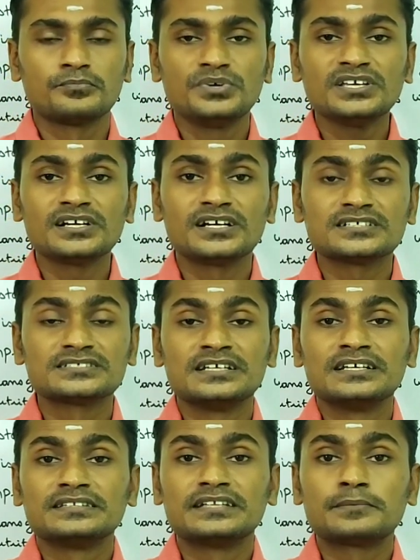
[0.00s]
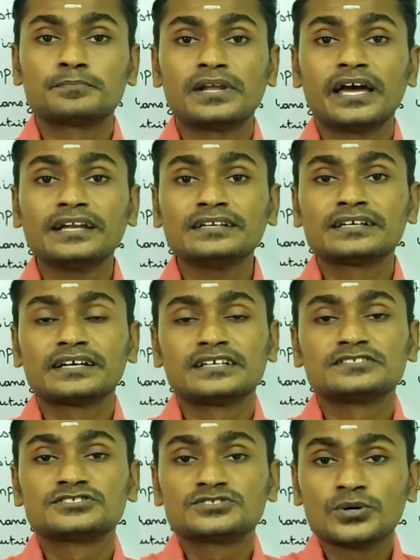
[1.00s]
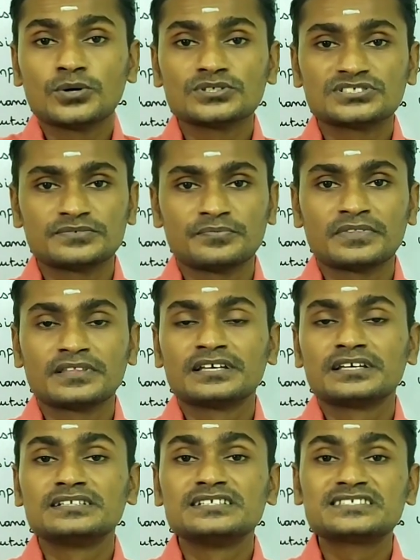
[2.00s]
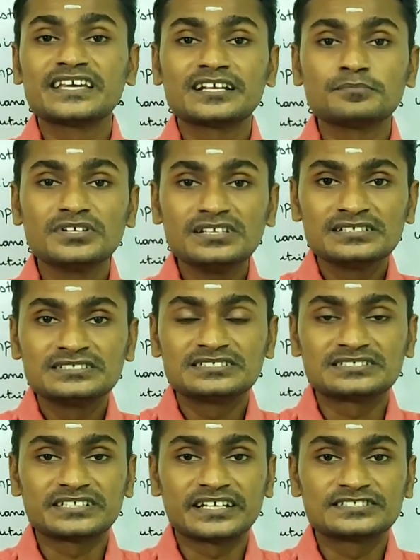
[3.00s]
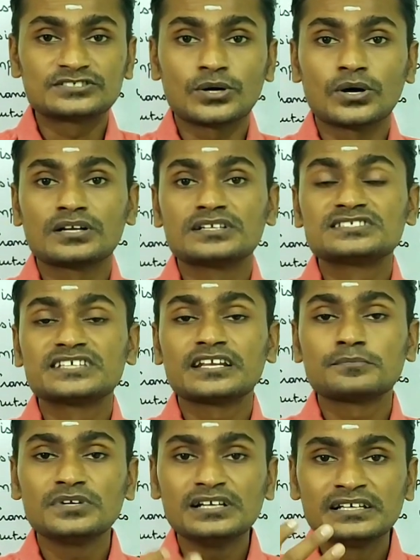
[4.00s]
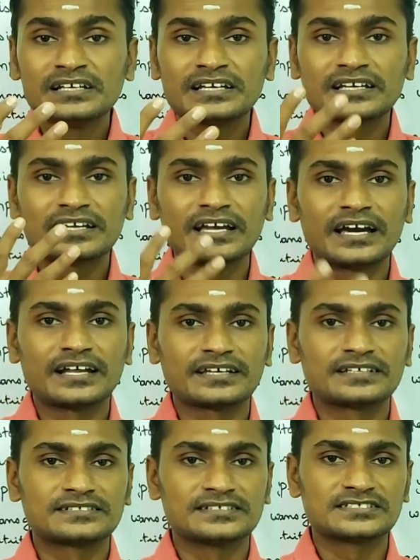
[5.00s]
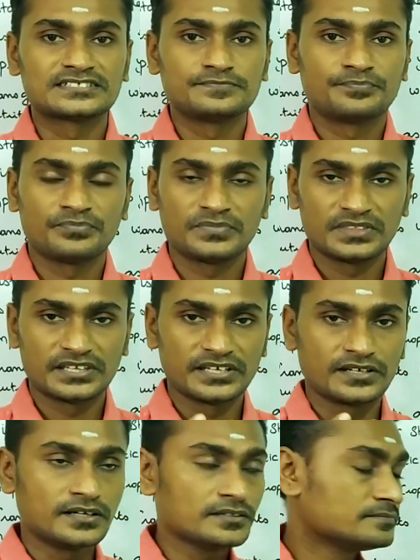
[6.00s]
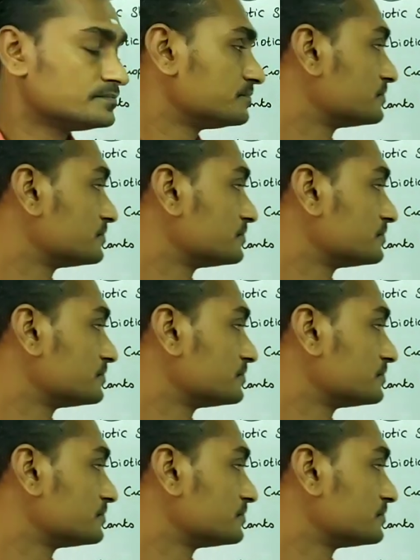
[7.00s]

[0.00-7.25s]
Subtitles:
Because the plant can shows desirable traits or desirable characters. They are: